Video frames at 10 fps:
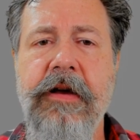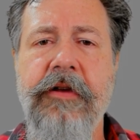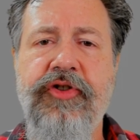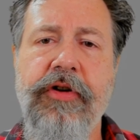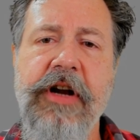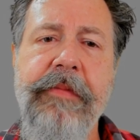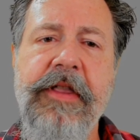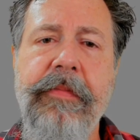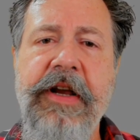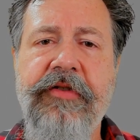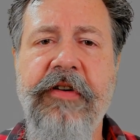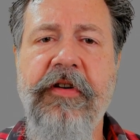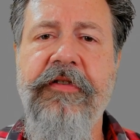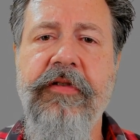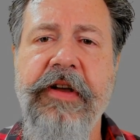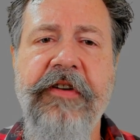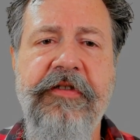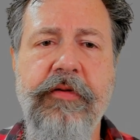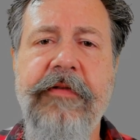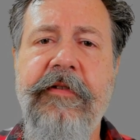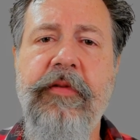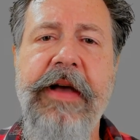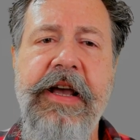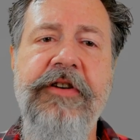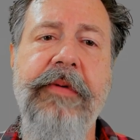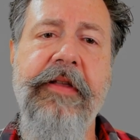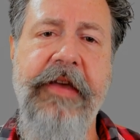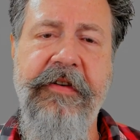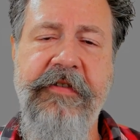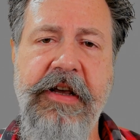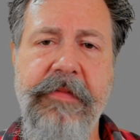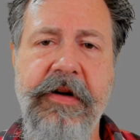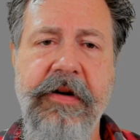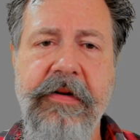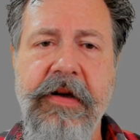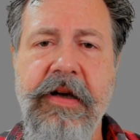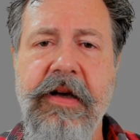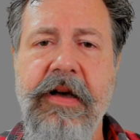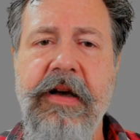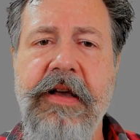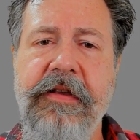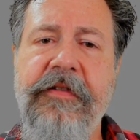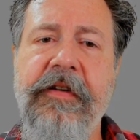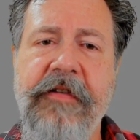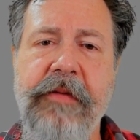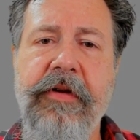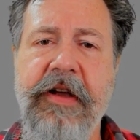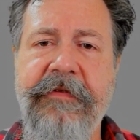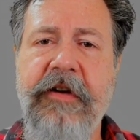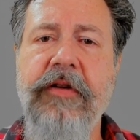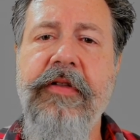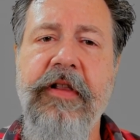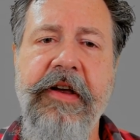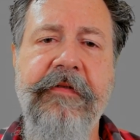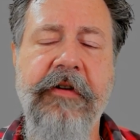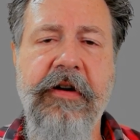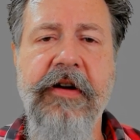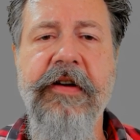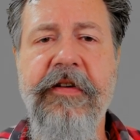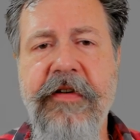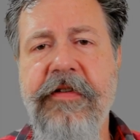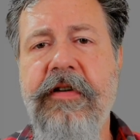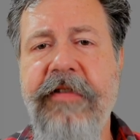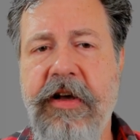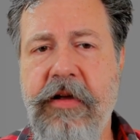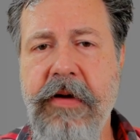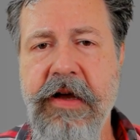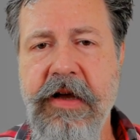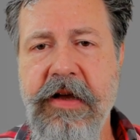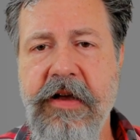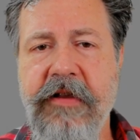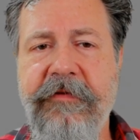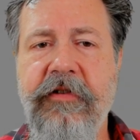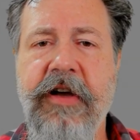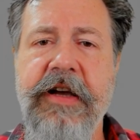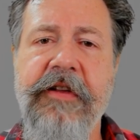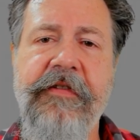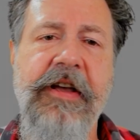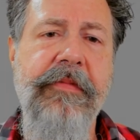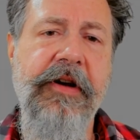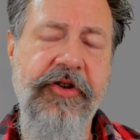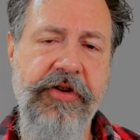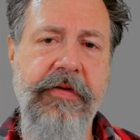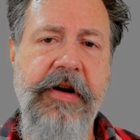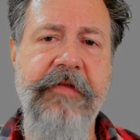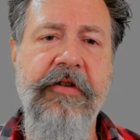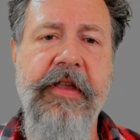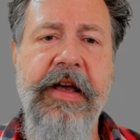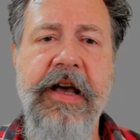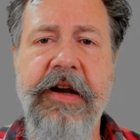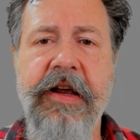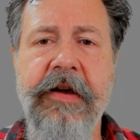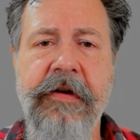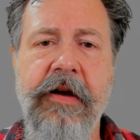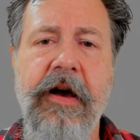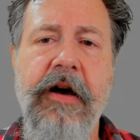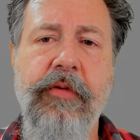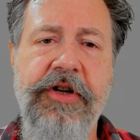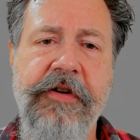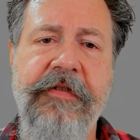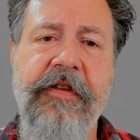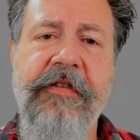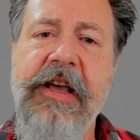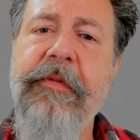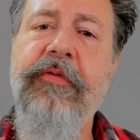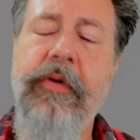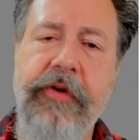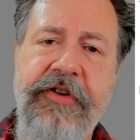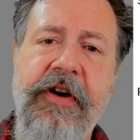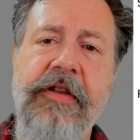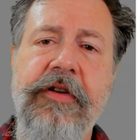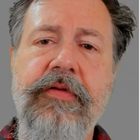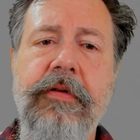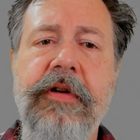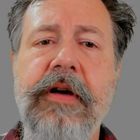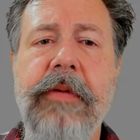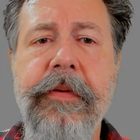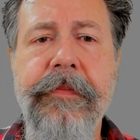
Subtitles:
The short name in the matrix also links to a full page about that statement. In this example, I followed the link for context-sensitive help. The full guidance statement is shown after the heading, which is the same as what we saw in the tooltip.